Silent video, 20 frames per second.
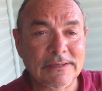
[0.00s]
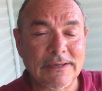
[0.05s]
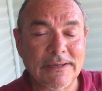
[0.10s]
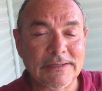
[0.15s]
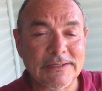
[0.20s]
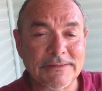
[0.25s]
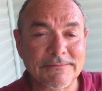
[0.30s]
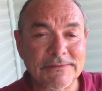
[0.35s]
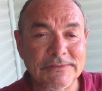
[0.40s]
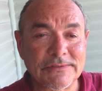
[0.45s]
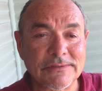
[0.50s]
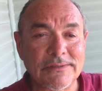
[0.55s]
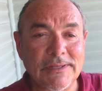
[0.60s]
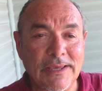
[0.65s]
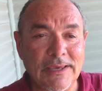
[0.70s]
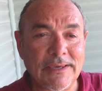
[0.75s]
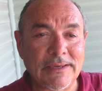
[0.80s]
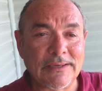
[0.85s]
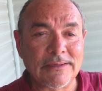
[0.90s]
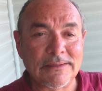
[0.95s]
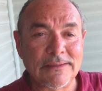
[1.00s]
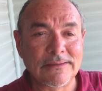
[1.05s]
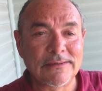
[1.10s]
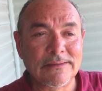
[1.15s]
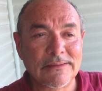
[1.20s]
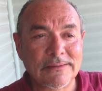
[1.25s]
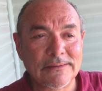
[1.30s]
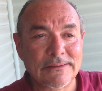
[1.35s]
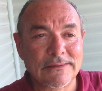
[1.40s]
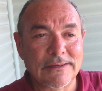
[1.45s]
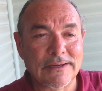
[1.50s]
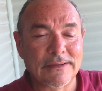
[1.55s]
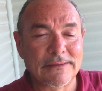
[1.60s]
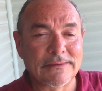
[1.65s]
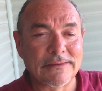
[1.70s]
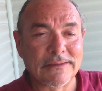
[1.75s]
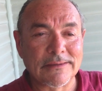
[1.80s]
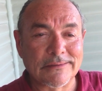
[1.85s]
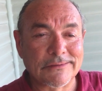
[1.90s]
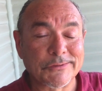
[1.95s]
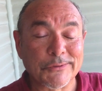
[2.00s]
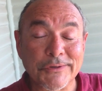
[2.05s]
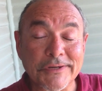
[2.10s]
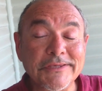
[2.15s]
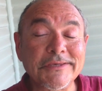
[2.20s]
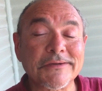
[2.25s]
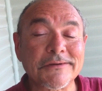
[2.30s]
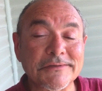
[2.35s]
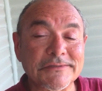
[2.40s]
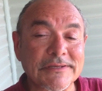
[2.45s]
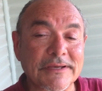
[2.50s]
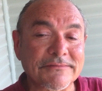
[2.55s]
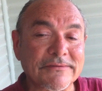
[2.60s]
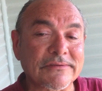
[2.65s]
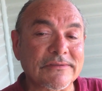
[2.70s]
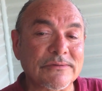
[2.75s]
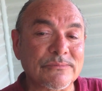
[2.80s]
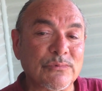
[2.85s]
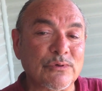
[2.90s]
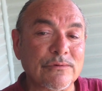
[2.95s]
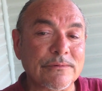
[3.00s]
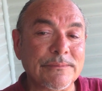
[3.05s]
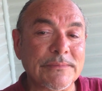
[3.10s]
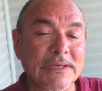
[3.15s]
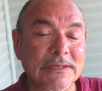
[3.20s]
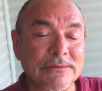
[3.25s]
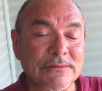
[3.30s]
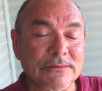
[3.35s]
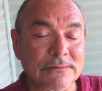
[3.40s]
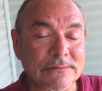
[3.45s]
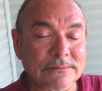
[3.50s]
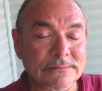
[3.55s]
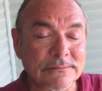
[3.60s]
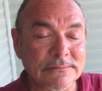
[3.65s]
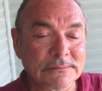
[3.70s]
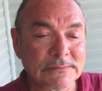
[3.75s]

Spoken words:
And even today, I think 30 years after the movimiento,